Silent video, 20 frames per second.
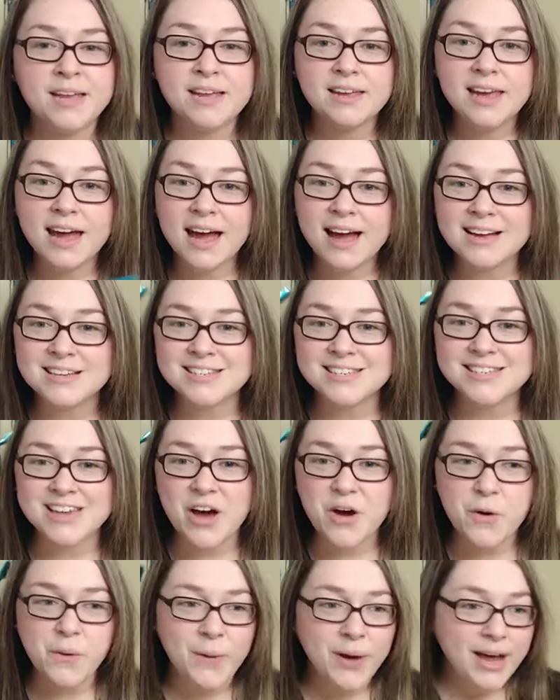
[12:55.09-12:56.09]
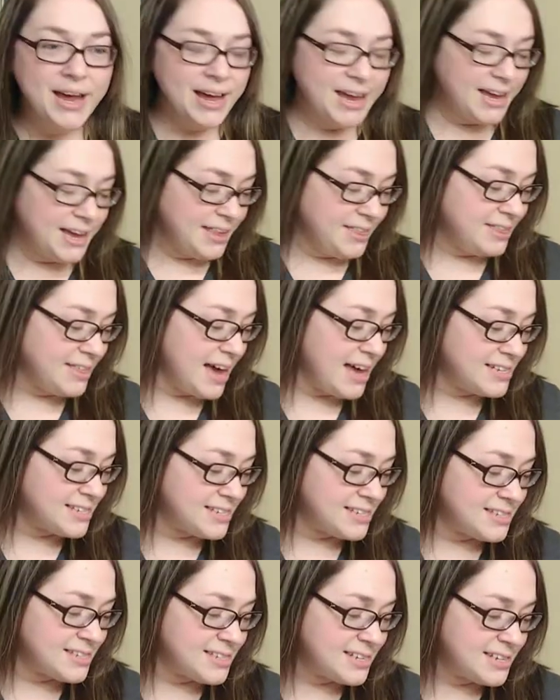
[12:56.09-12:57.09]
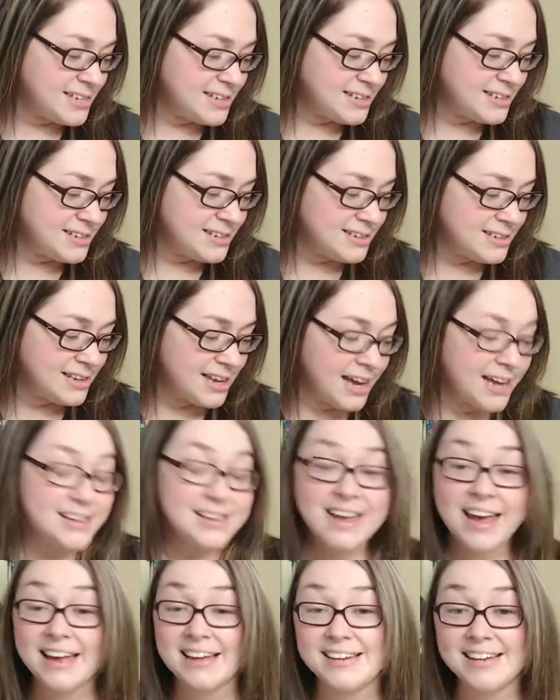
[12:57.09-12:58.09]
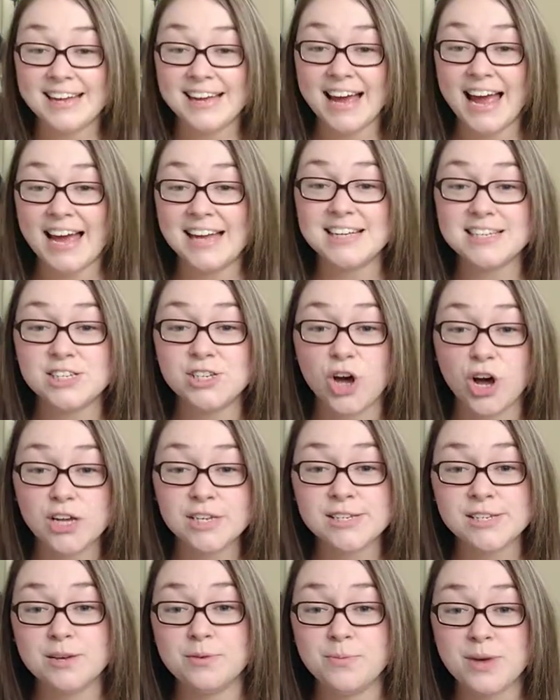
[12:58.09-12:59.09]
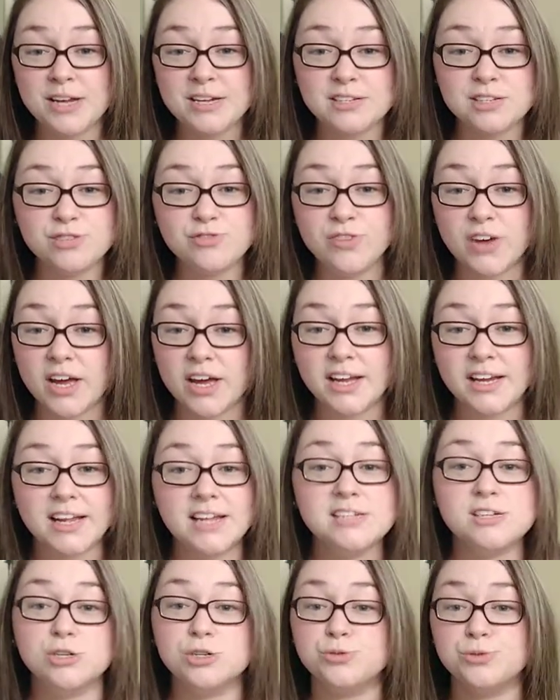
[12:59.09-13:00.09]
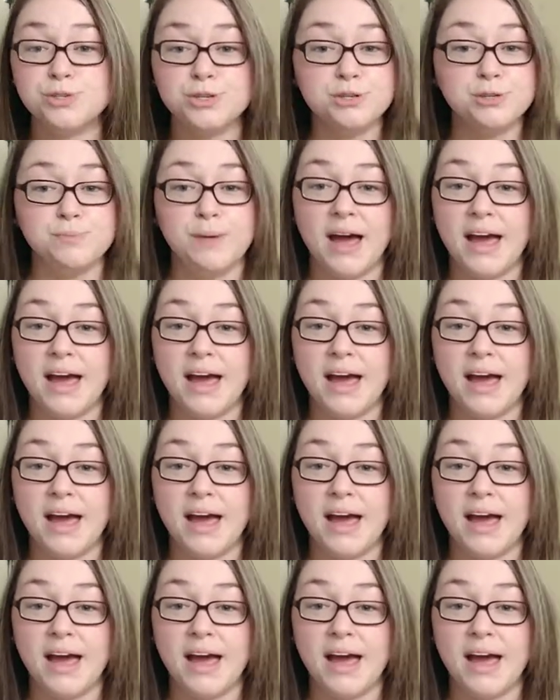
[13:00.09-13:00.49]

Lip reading: yeah, so that's Head Kandy, and it's awesome, and it's fun, and it's reduced